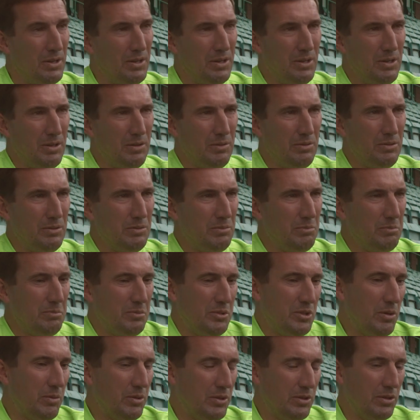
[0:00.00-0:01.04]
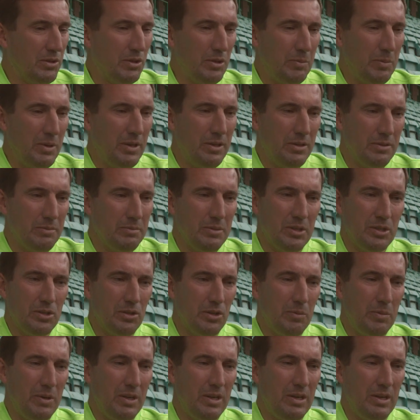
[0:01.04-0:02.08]
you know, so it's going
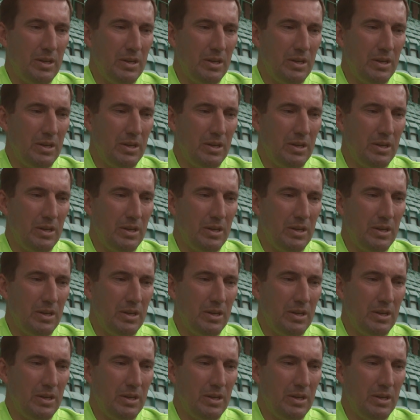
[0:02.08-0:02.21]
to be